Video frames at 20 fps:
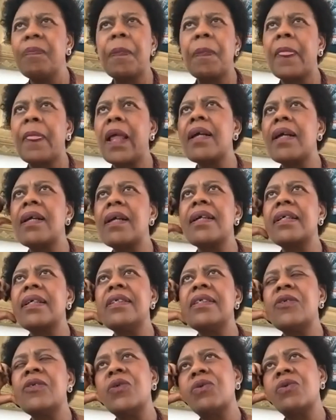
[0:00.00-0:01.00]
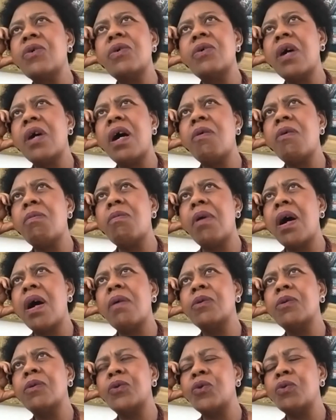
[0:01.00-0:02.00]
I really don't know
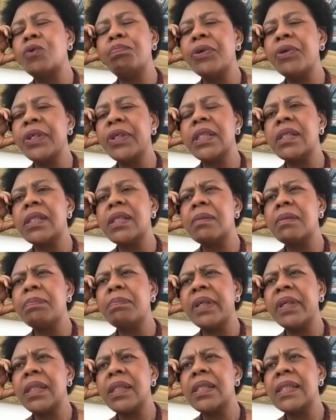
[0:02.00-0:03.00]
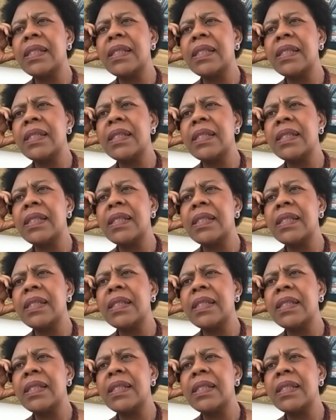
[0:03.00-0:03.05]
how to put it, but